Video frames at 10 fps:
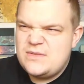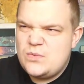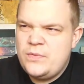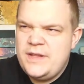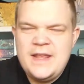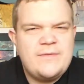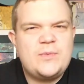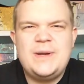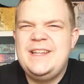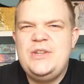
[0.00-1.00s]
we never
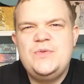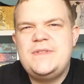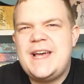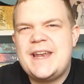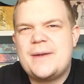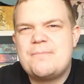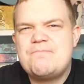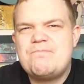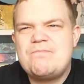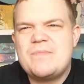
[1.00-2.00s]
really use that
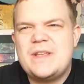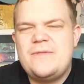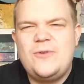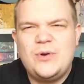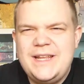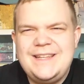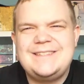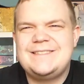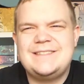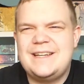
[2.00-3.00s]
fully.
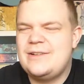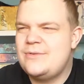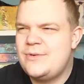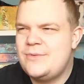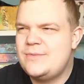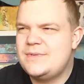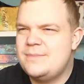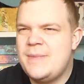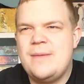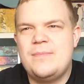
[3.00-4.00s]
I don't know,
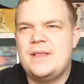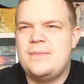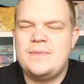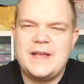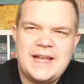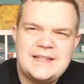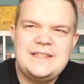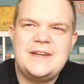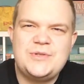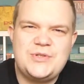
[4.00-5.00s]
maybe I can
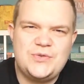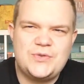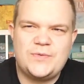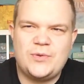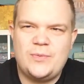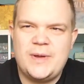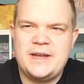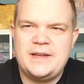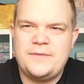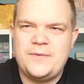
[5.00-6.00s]
see how it's useful
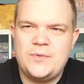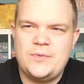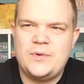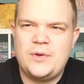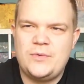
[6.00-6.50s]
when, if you know,